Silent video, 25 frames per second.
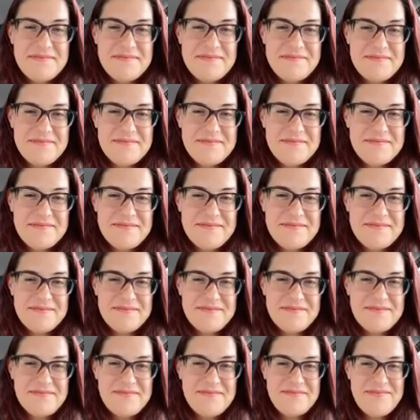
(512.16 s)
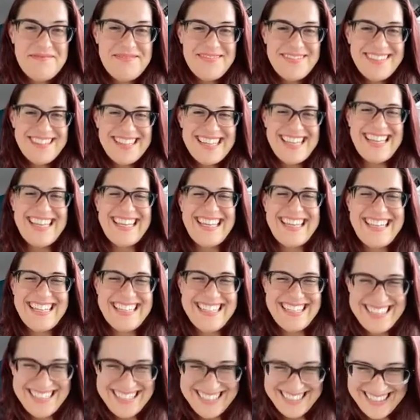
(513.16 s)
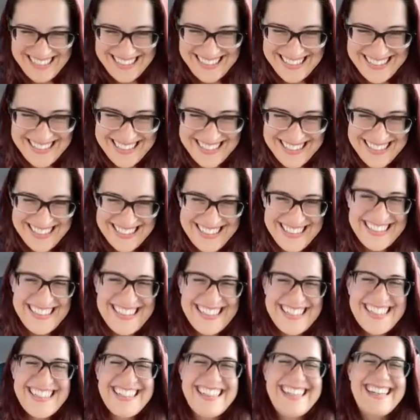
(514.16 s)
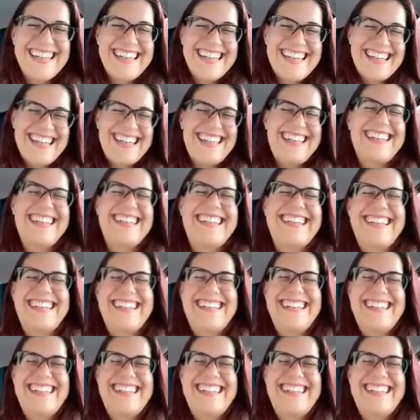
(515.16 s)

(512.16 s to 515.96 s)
This person isn't speaking.